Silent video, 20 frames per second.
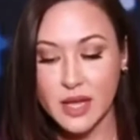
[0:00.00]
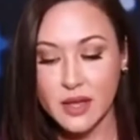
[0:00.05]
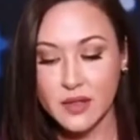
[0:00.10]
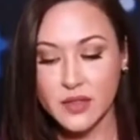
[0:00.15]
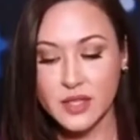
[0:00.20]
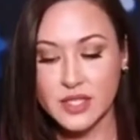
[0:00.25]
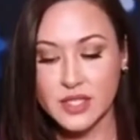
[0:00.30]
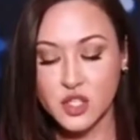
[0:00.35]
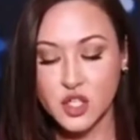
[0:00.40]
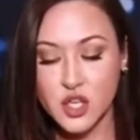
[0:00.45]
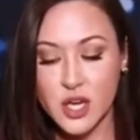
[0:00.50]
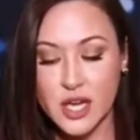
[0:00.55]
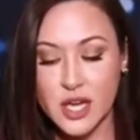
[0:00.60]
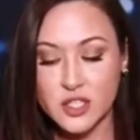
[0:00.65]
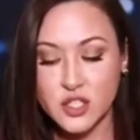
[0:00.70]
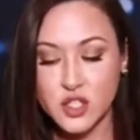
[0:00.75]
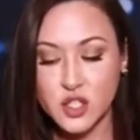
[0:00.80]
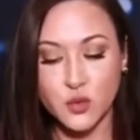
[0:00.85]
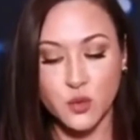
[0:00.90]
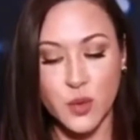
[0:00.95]
The
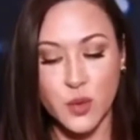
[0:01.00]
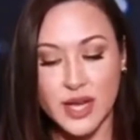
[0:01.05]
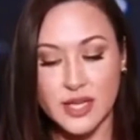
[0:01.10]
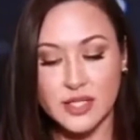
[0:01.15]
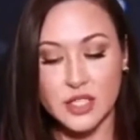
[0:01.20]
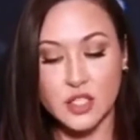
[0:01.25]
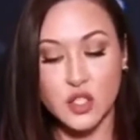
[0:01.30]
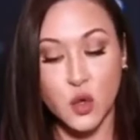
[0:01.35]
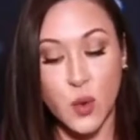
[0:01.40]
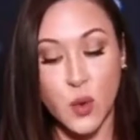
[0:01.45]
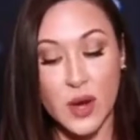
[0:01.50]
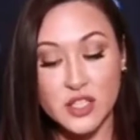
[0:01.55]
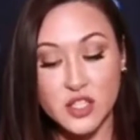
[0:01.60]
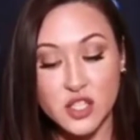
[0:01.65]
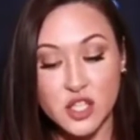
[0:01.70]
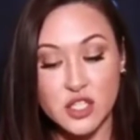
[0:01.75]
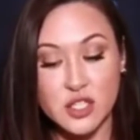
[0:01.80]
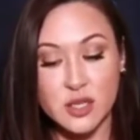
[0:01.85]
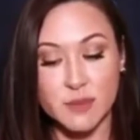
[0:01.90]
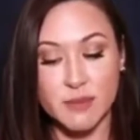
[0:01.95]
suggestion raises
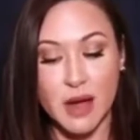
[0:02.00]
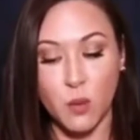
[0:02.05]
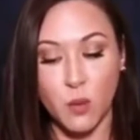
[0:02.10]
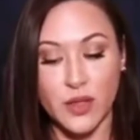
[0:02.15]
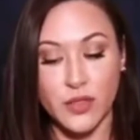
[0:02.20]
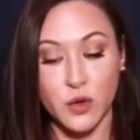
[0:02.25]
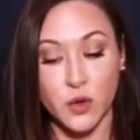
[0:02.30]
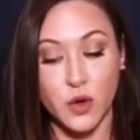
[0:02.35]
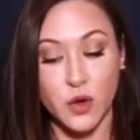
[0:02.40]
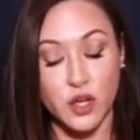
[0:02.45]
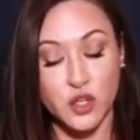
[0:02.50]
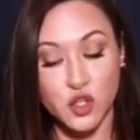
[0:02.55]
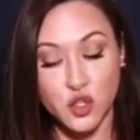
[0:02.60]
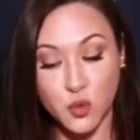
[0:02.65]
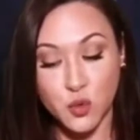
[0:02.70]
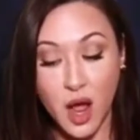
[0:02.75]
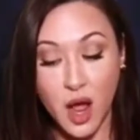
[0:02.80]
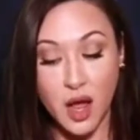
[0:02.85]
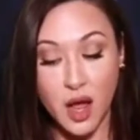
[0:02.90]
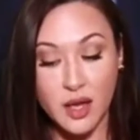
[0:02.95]
questions about whether a
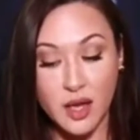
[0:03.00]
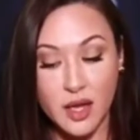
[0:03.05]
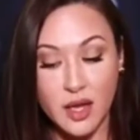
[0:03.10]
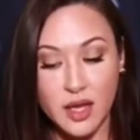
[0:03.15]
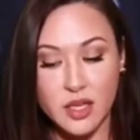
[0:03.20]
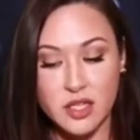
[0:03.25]
drug